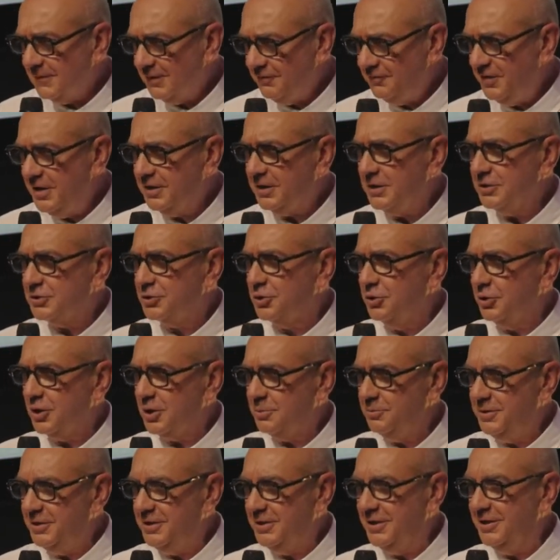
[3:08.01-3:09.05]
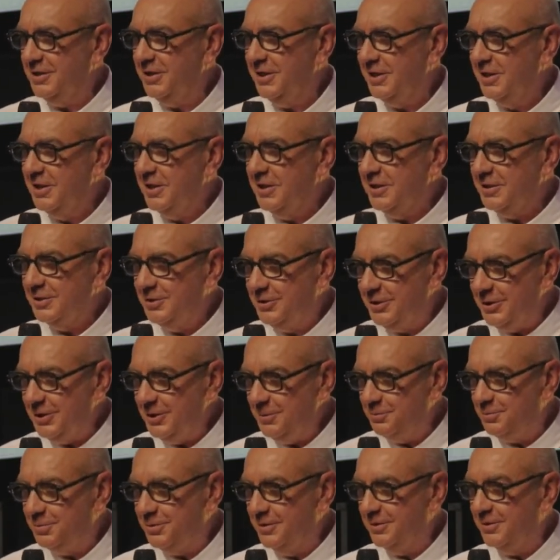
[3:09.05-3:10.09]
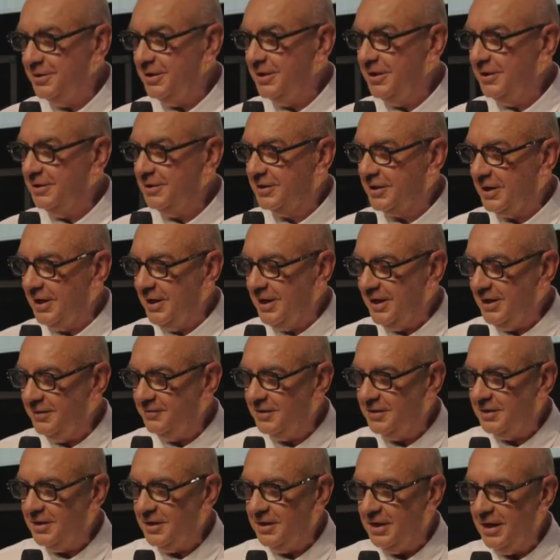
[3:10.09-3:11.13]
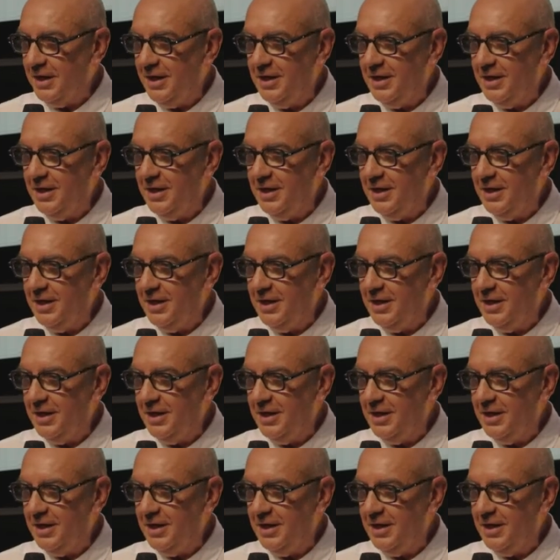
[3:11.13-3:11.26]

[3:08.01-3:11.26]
think it's going to be deep and clever,